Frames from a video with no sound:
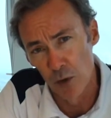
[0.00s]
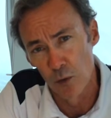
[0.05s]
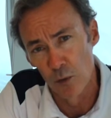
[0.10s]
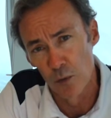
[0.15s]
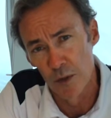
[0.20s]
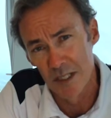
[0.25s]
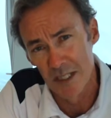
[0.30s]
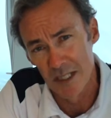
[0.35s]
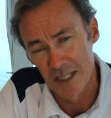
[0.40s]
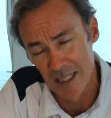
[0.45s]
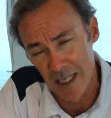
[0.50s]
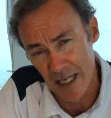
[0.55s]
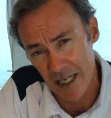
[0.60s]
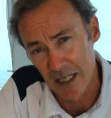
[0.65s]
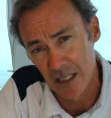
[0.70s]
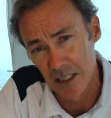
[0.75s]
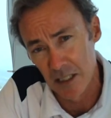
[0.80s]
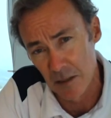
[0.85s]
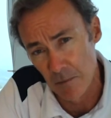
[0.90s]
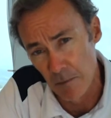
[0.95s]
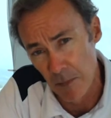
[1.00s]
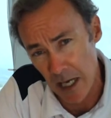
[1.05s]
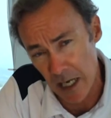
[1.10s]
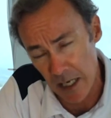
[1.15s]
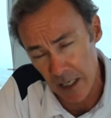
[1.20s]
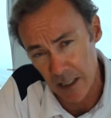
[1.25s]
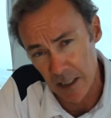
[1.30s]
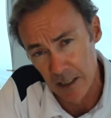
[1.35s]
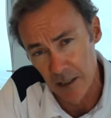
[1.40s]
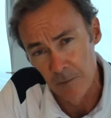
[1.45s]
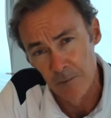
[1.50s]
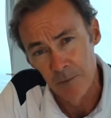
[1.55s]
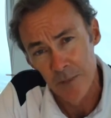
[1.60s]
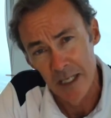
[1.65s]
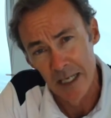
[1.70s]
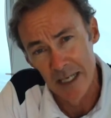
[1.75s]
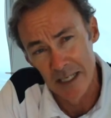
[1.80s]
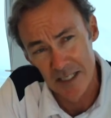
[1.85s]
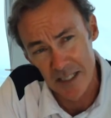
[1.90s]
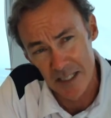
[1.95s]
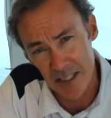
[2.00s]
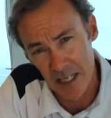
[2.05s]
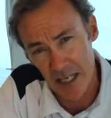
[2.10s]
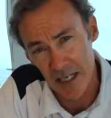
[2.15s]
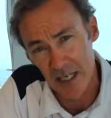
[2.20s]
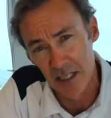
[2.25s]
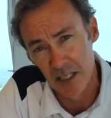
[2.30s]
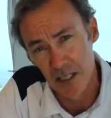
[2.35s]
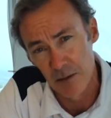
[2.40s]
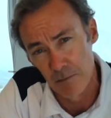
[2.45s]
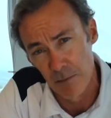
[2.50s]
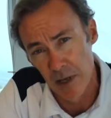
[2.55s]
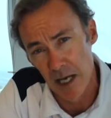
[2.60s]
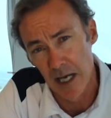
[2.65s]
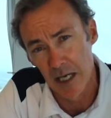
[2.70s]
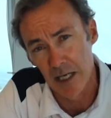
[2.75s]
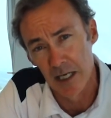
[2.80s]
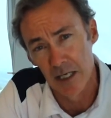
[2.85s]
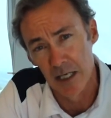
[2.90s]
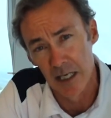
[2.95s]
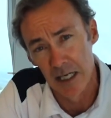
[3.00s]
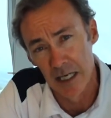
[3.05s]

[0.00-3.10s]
was second to market. It's second to market